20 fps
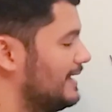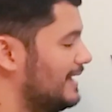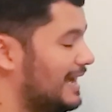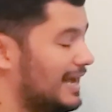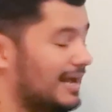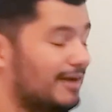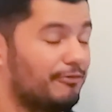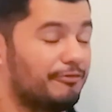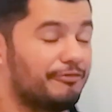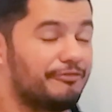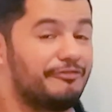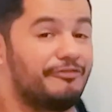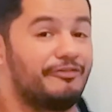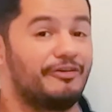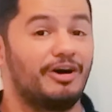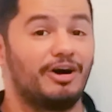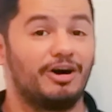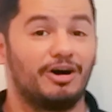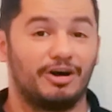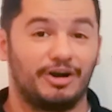How
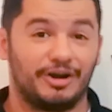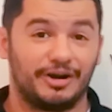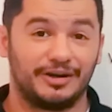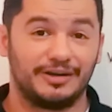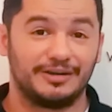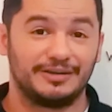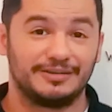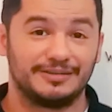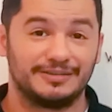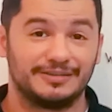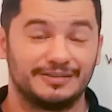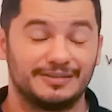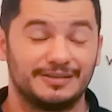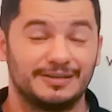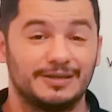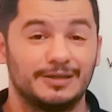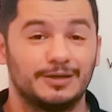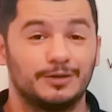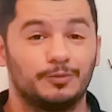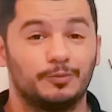far?
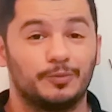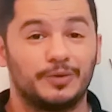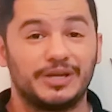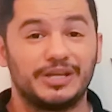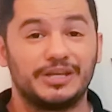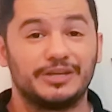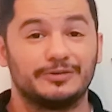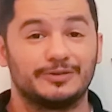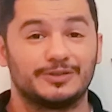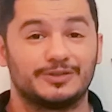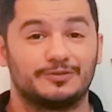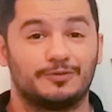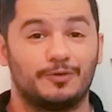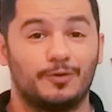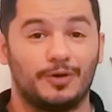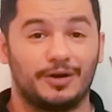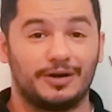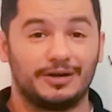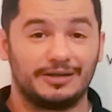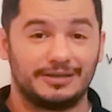We use
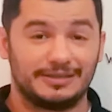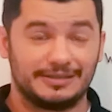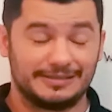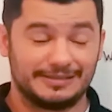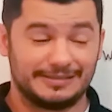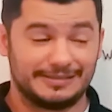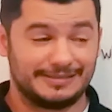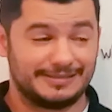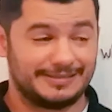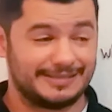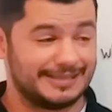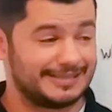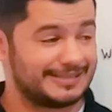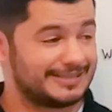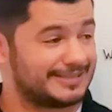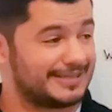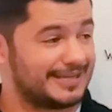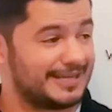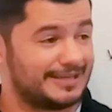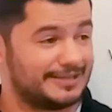for
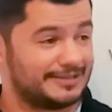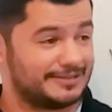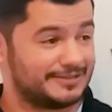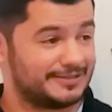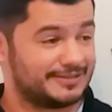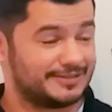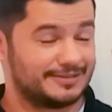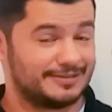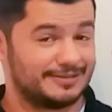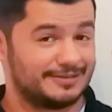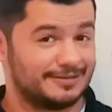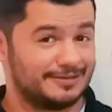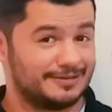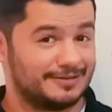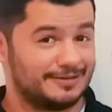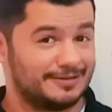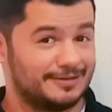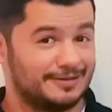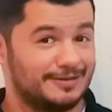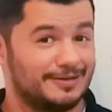distance.
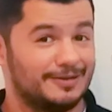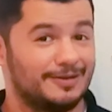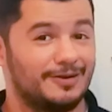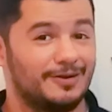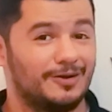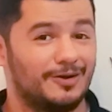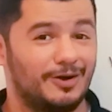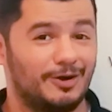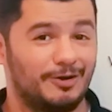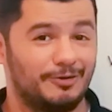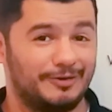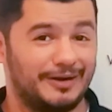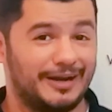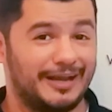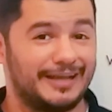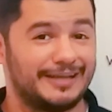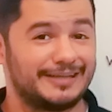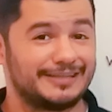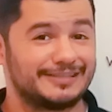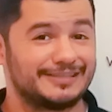
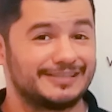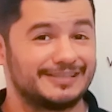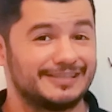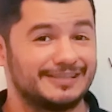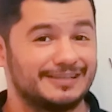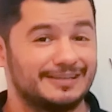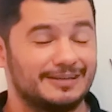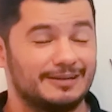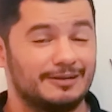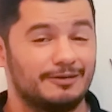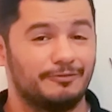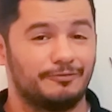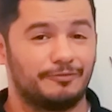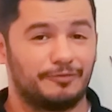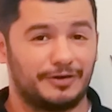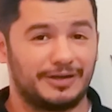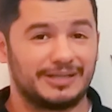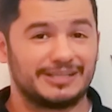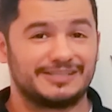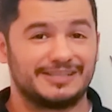Alright?
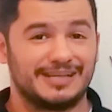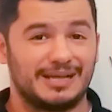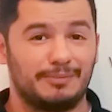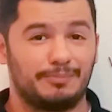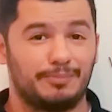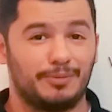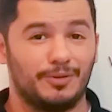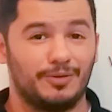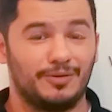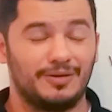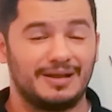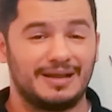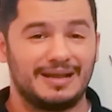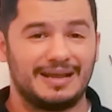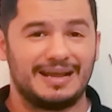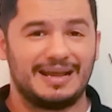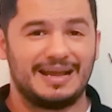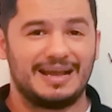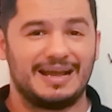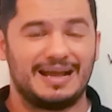For
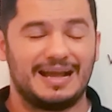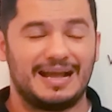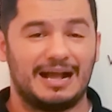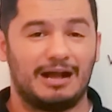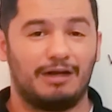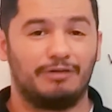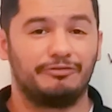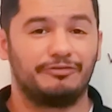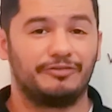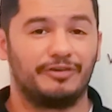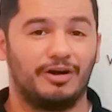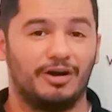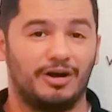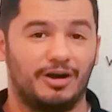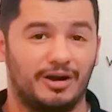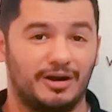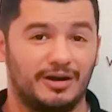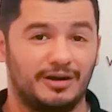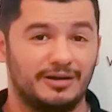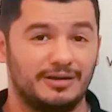example, how
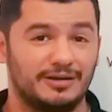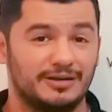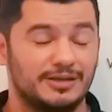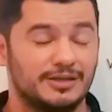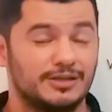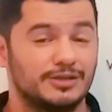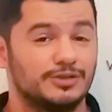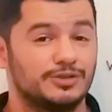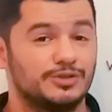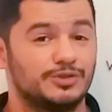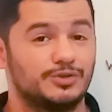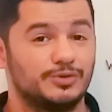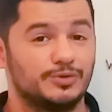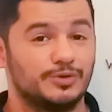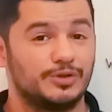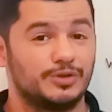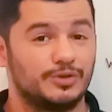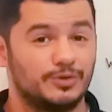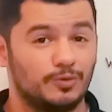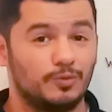far
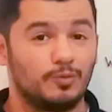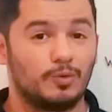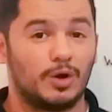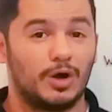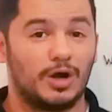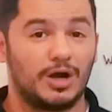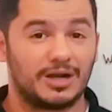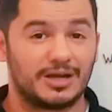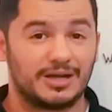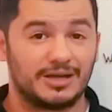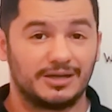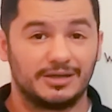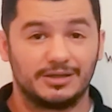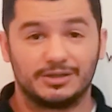do you walk